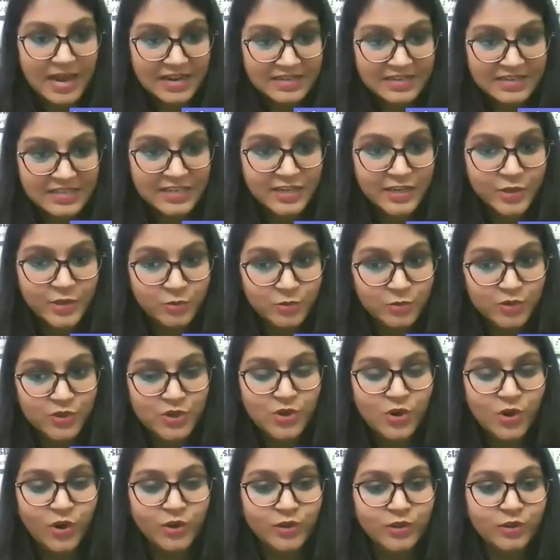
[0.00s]
practically
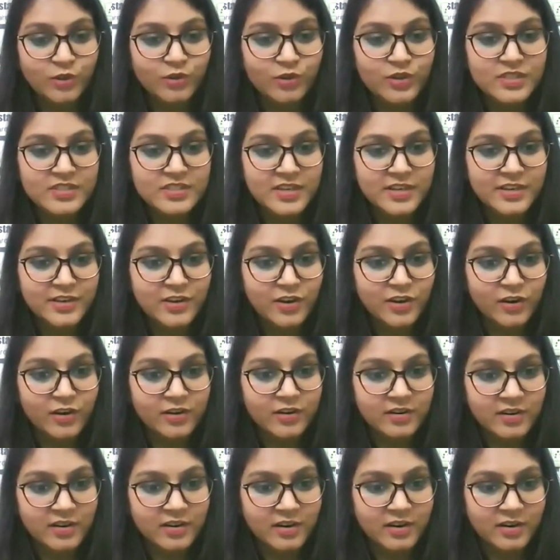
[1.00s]
using all those in
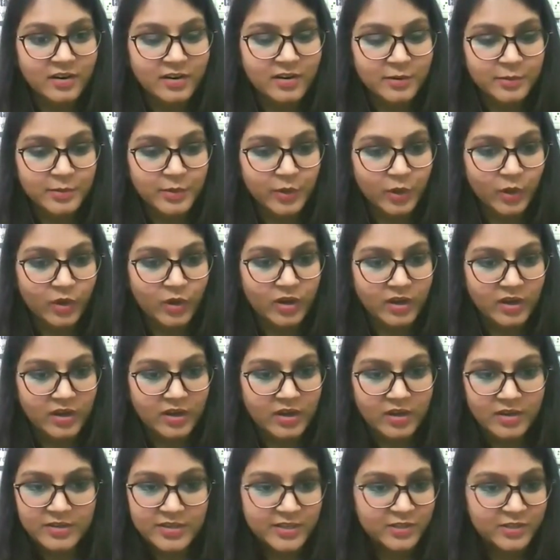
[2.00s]
your uh, you know
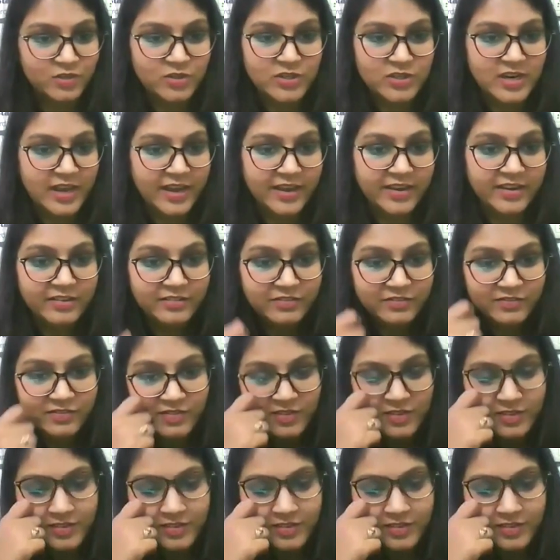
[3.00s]
uh, day-to-day life.